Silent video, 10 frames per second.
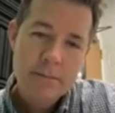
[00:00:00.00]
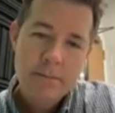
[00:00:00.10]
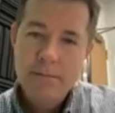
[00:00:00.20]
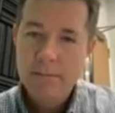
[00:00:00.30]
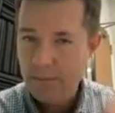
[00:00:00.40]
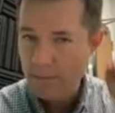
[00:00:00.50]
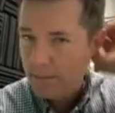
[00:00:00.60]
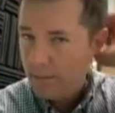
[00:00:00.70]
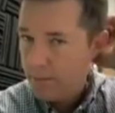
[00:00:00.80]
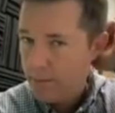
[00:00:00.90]

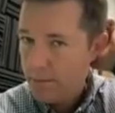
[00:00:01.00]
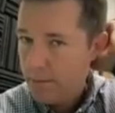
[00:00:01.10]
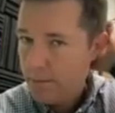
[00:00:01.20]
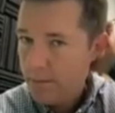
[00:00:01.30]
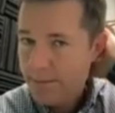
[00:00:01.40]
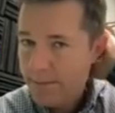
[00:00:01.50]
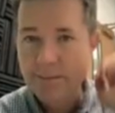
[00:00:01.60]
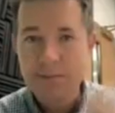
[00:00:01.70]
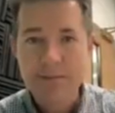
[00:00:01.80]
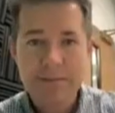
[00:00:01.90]

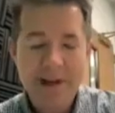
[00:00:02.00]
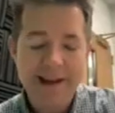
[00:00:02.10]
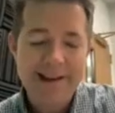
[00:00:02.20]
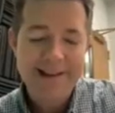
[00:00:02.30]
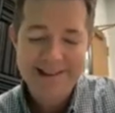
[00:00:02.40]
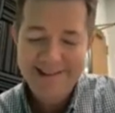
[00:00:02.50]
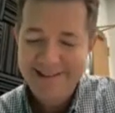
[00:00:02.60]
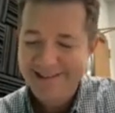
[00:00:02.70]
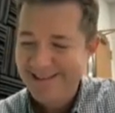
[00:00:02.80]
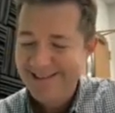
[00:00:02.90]

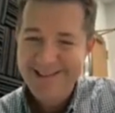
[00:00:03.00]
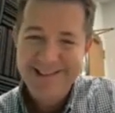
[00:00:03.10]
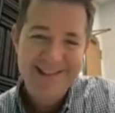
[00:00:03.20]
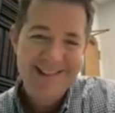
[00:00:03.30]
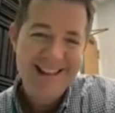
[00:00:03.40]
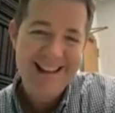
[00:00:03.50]
No words are spoken by the person on screen.